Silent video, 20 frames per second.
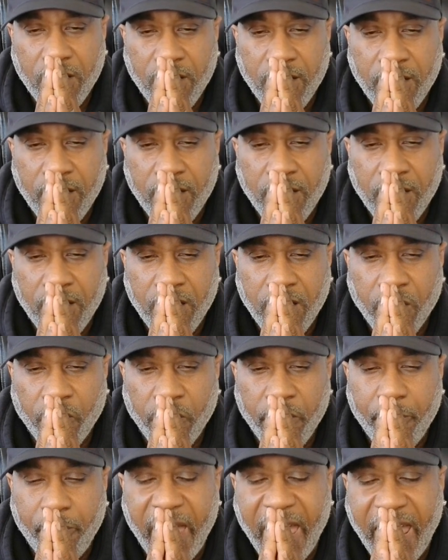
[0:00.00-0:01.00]
uh, or
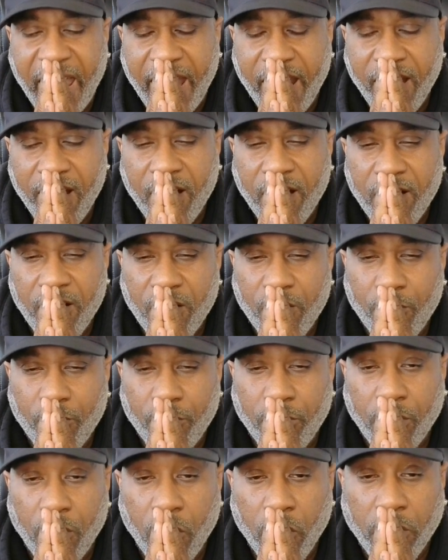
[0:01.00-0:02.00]
repair
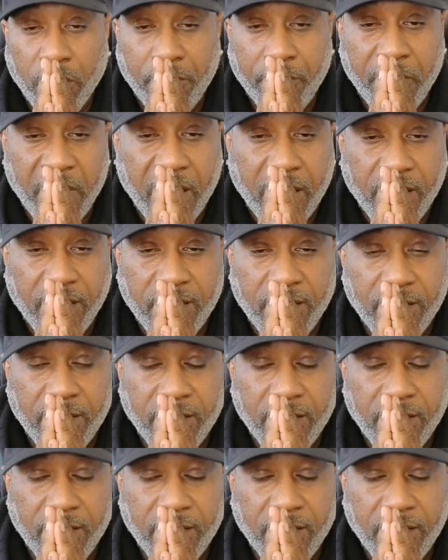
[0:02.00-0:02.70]
broken men.